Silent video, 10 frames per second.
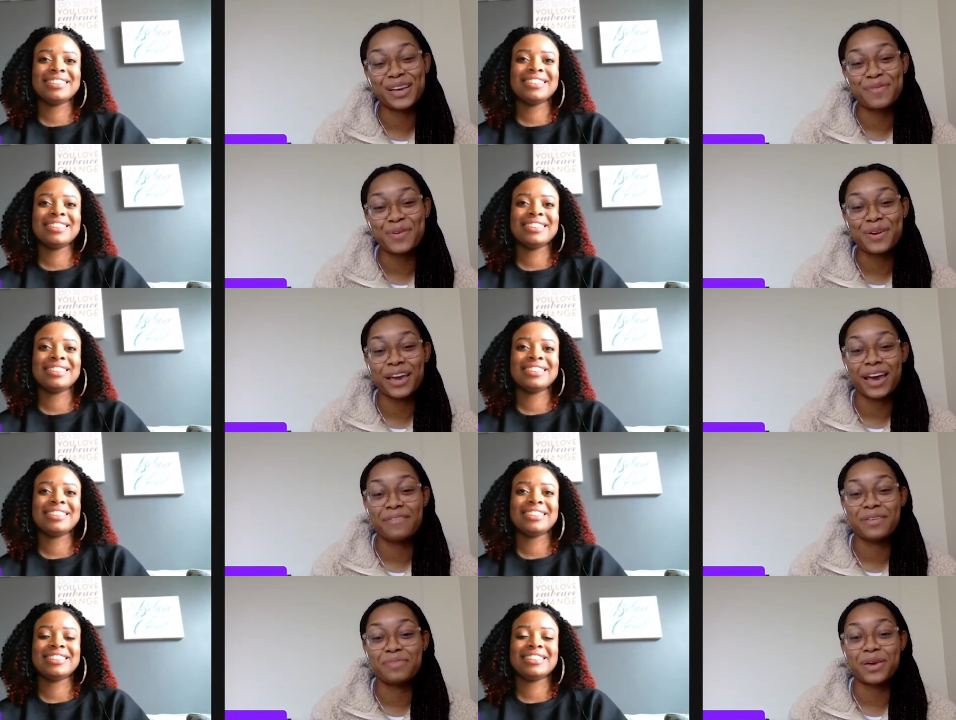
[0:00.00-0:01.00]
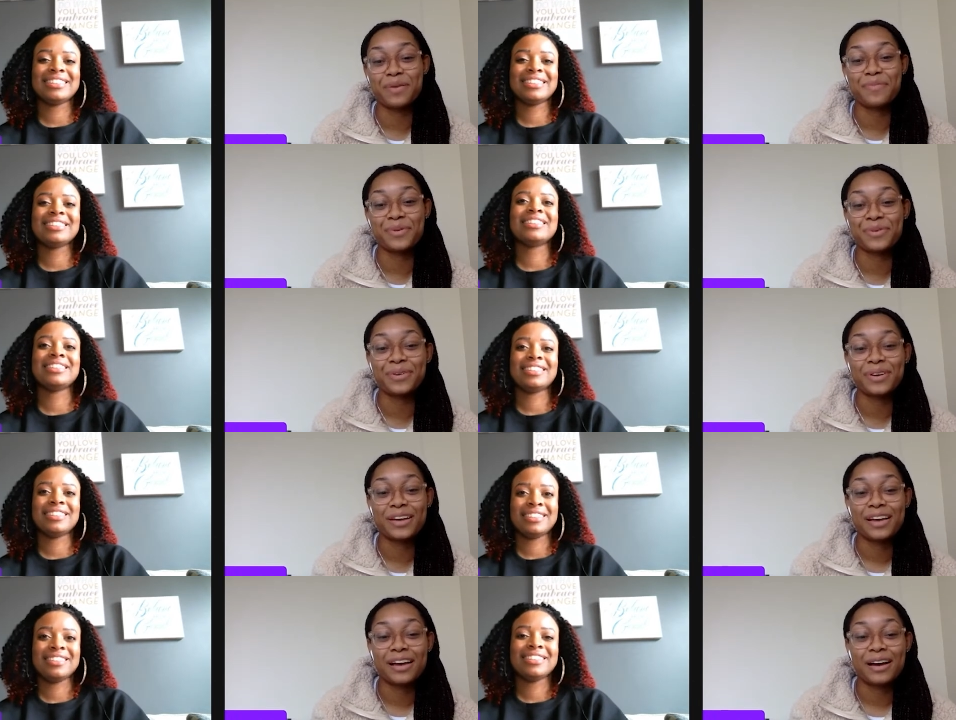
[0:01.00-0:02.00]
Speaker 1: to communicate with people
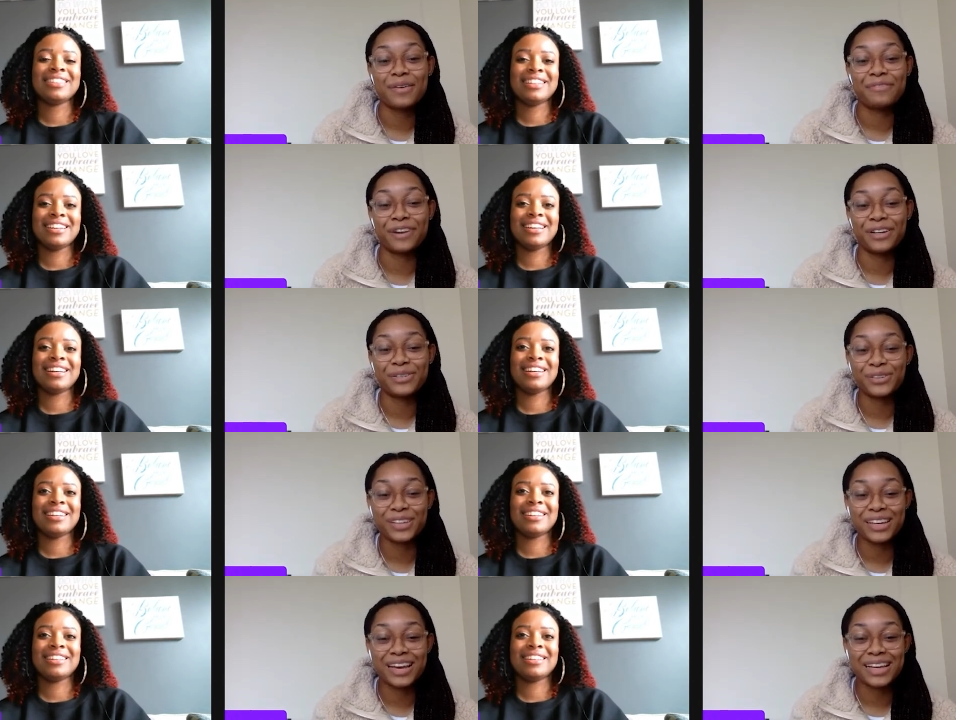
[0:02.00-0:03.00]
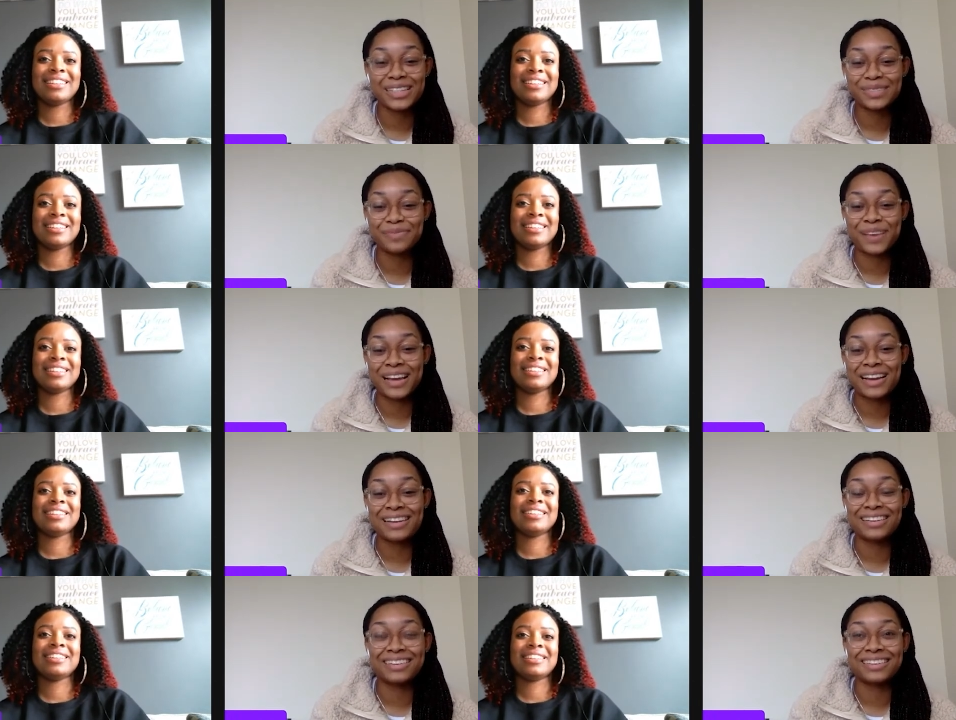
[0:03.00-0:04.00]
uh, virtually has
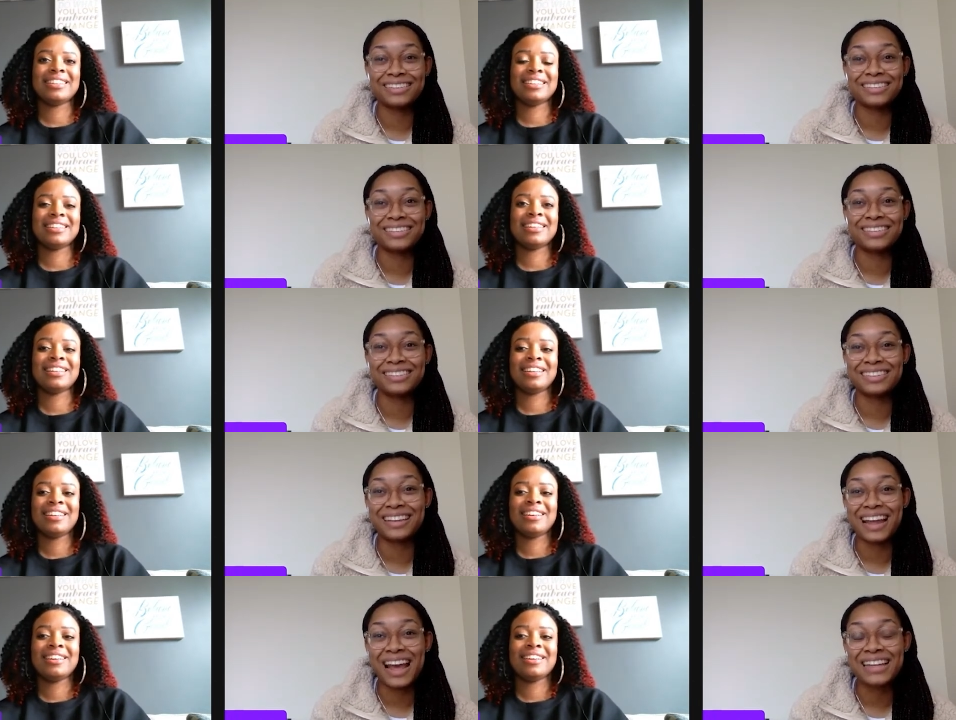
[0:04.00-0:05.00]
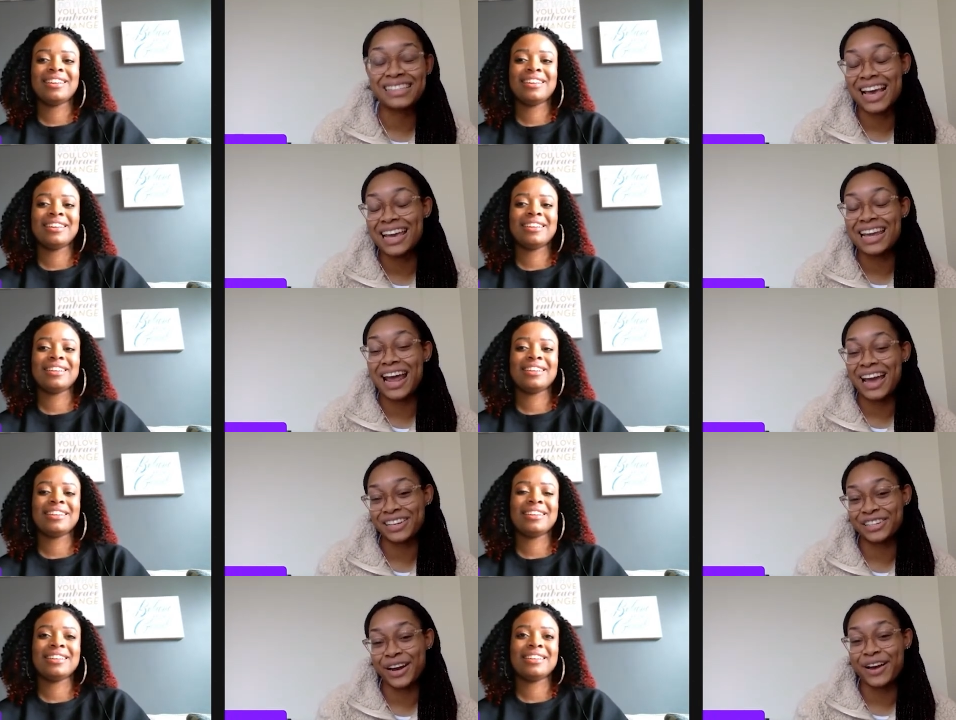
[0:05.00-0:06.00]
been has taken
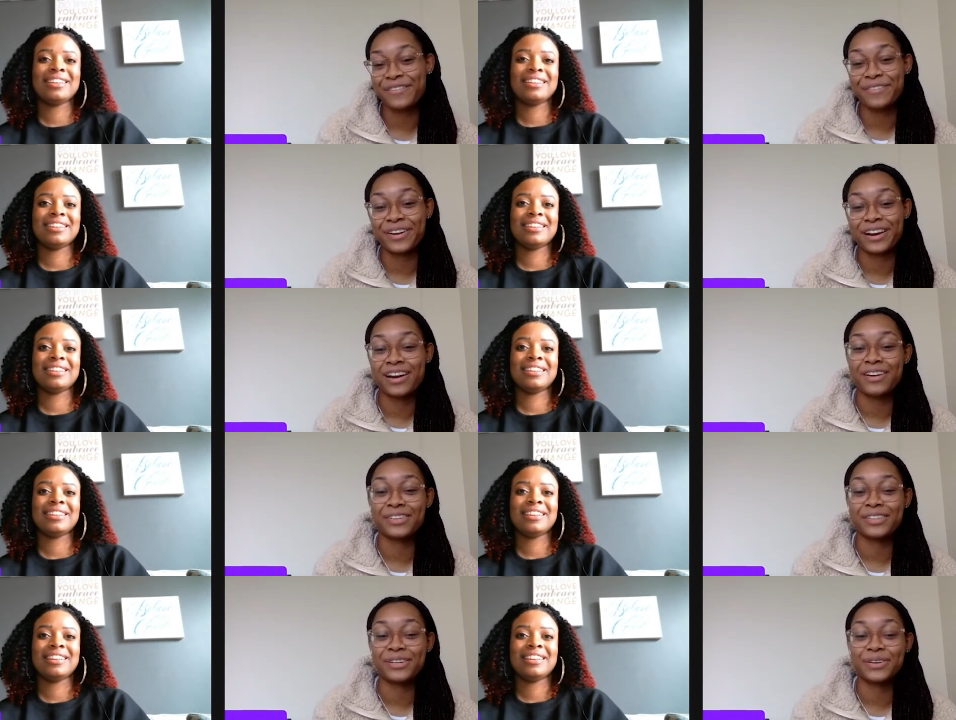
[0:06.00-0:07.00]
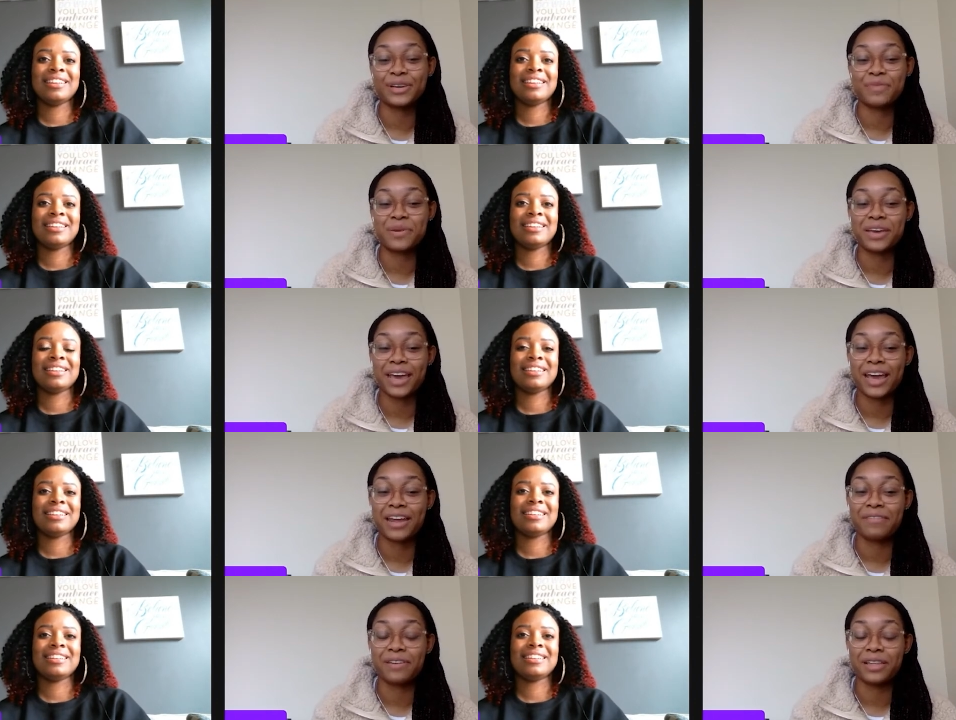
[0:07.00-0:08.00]
extra effort, and also
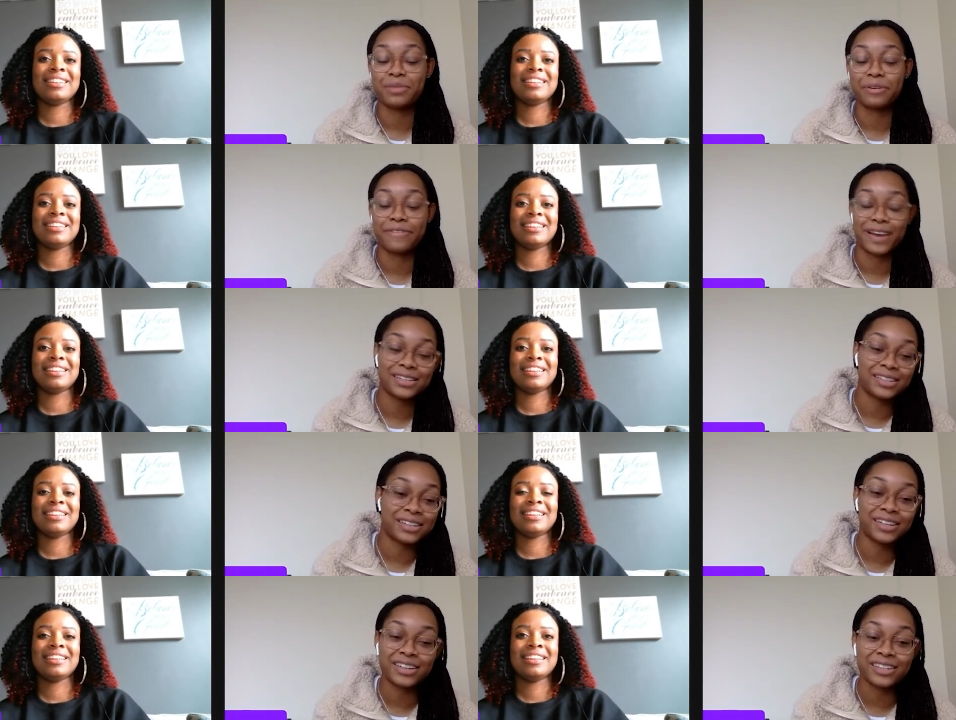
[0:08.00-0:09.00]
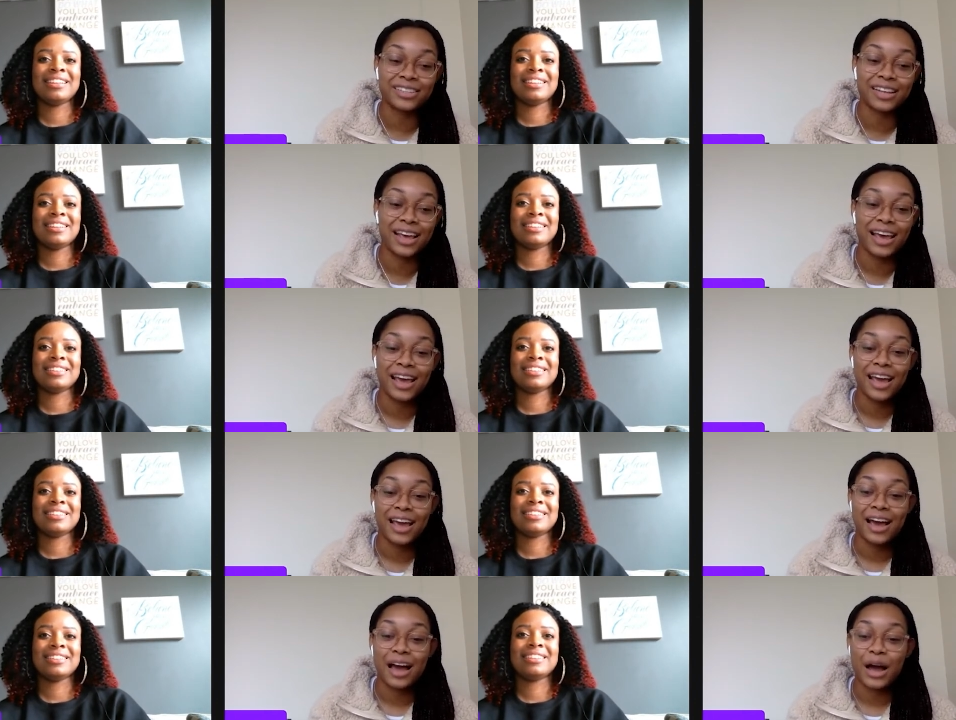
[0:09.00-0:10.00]
communicating with professors.
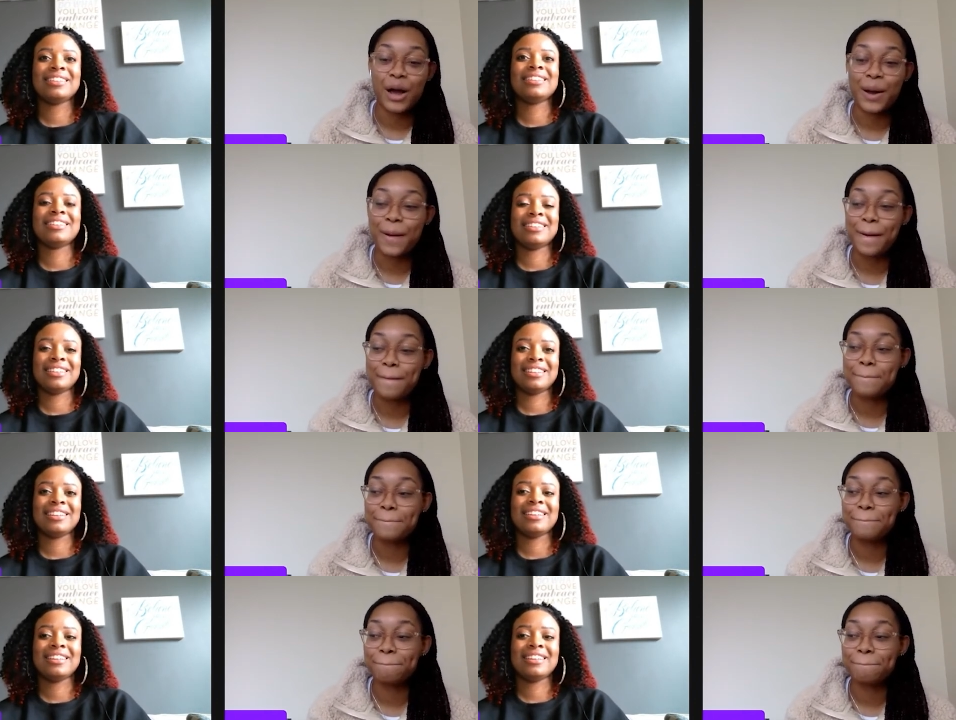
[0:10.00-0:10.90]
Um,